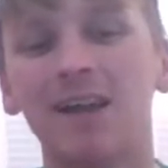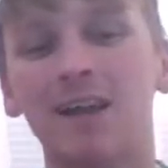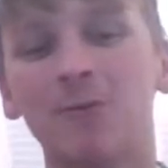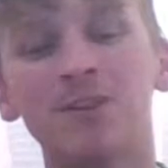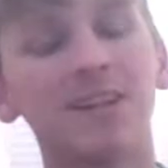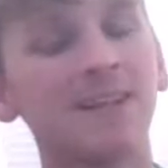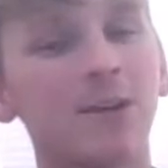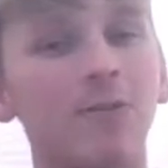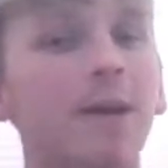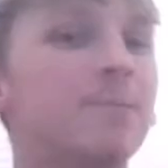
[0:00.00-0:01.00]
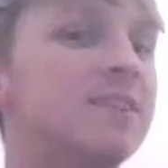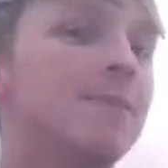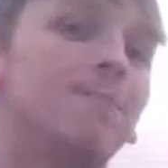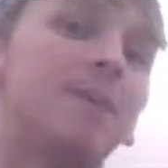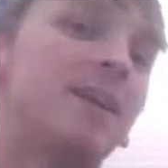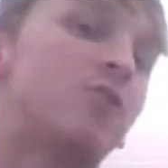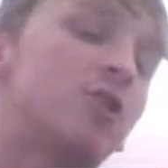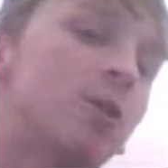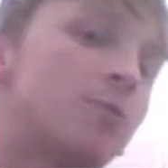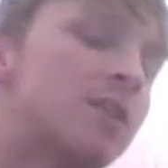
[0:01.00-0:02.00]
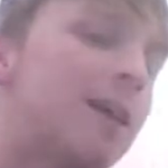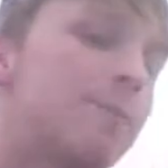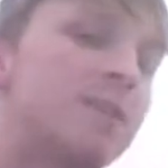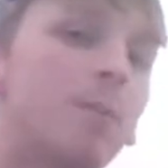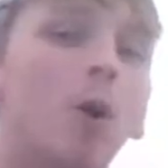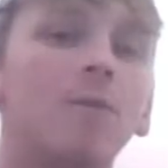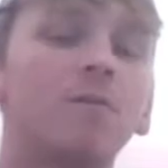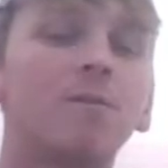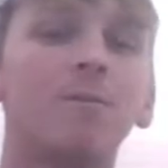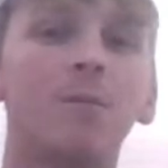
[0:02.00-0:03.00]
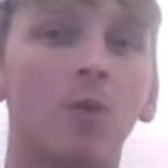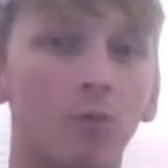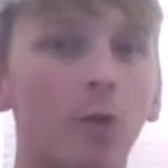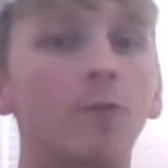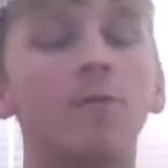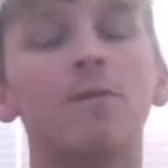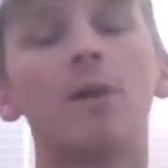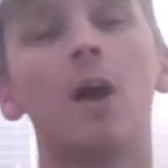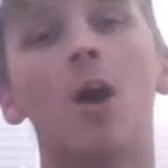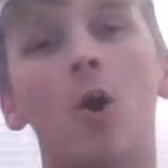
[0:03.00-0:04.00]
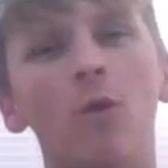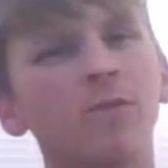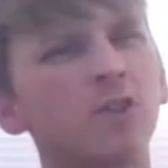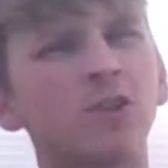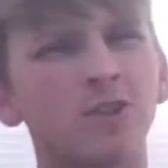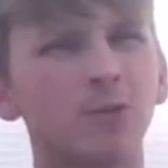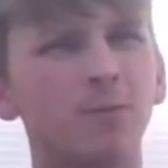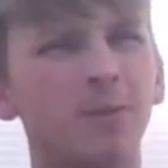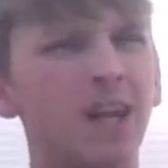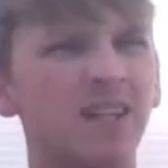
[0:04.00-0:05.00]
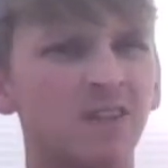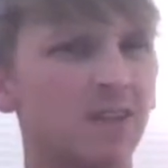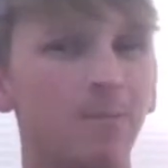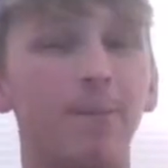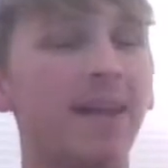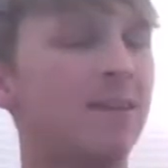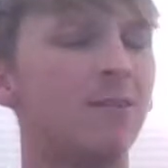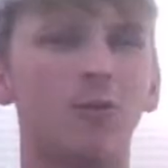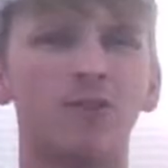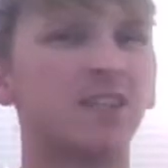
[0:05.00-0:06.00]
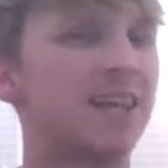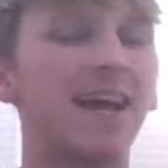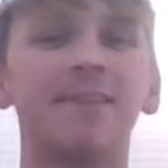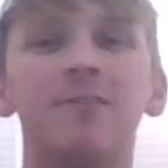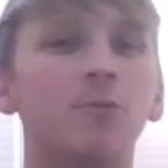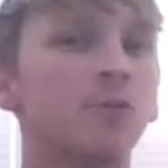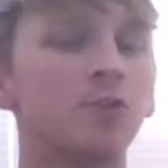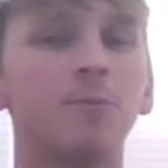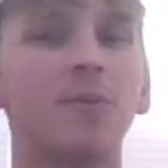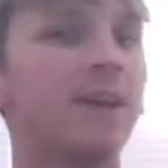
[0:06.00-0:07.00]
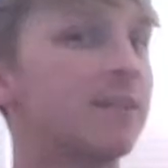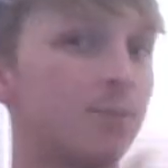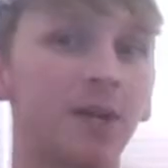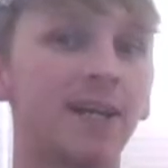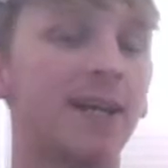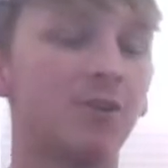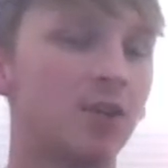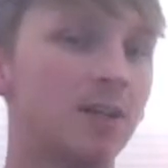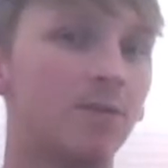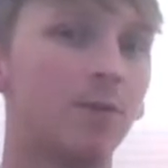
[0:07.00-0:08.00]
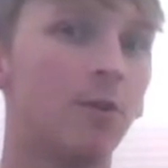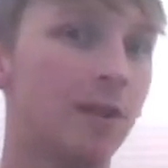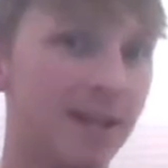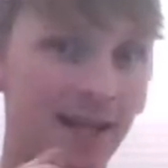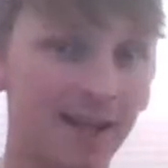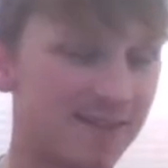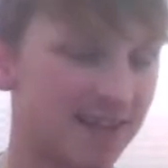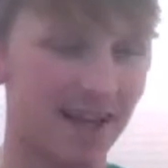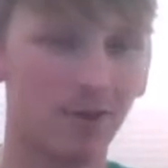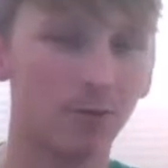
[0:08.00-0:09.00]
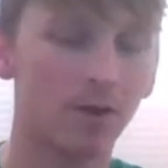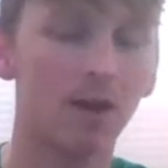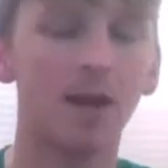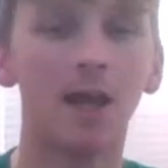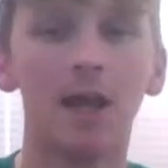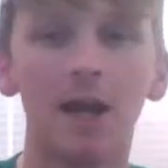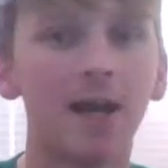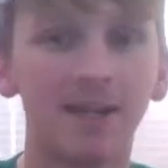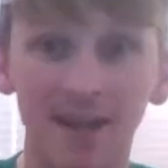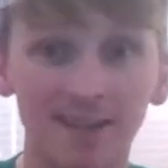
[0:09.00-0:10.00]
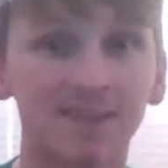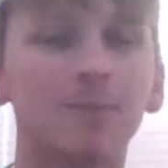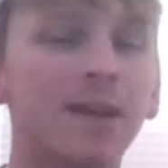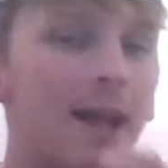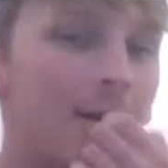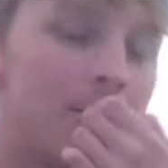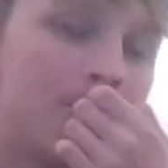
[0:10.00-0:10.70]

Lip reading: Undertaker grabs him. He chokeslams him off the roof onto some like cement or sand or something to break AJ's fall, and he gets down and he asks him again,